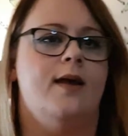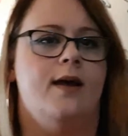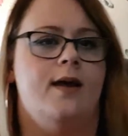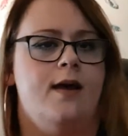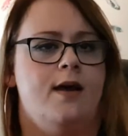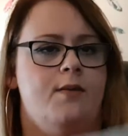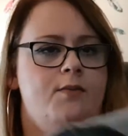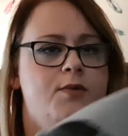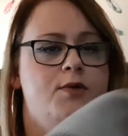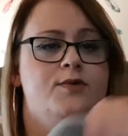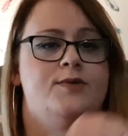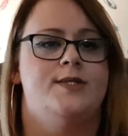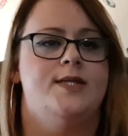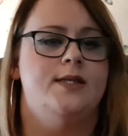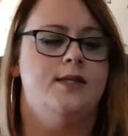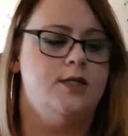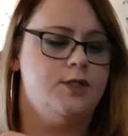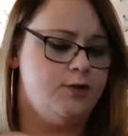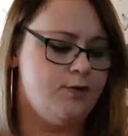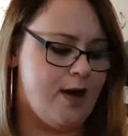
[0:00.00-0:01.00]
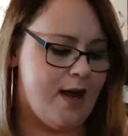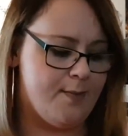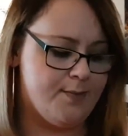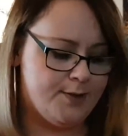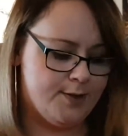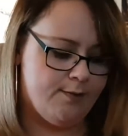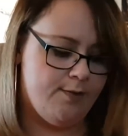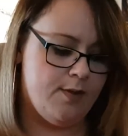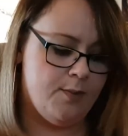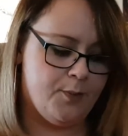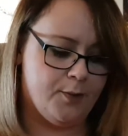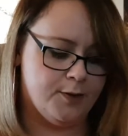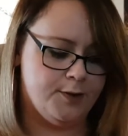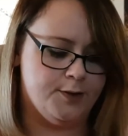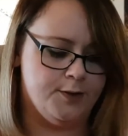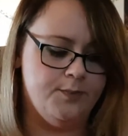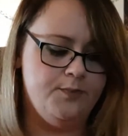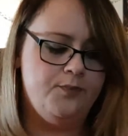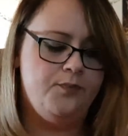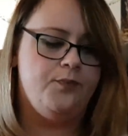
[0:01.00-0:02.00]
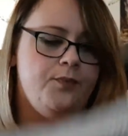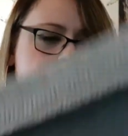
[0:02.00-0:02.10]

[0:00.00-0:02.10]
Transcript: and you'll see the stripes that are at the bottom.